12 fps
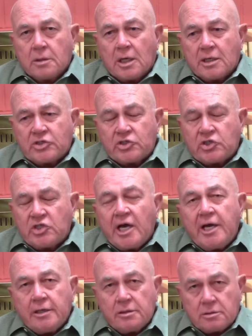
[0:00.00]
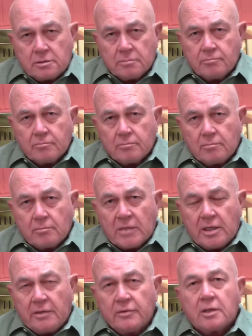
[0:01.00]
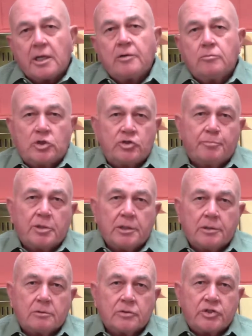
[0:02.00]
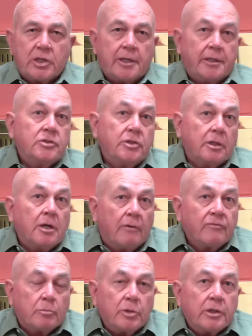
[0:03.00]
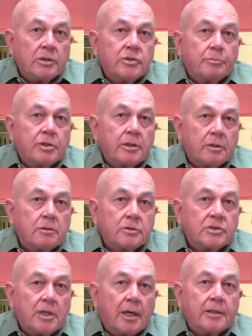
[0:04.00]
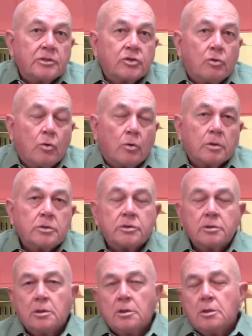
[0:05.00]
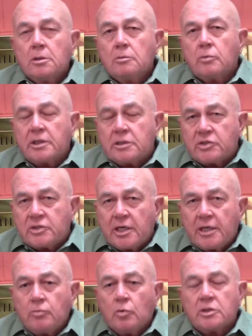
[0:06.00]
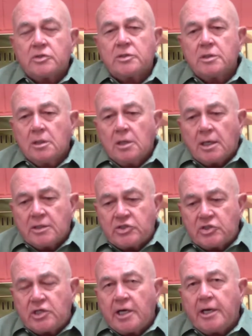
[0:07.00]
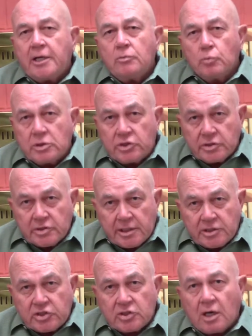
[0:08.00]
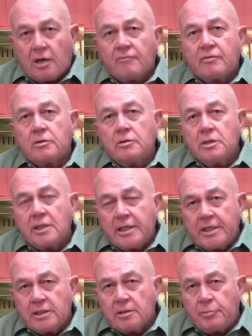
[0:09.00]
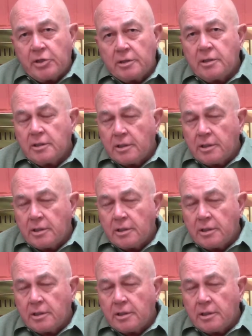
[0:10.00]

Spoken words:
a state, in the language of political science, and government is a political science course, what it said was A state, which is a sovereign, independent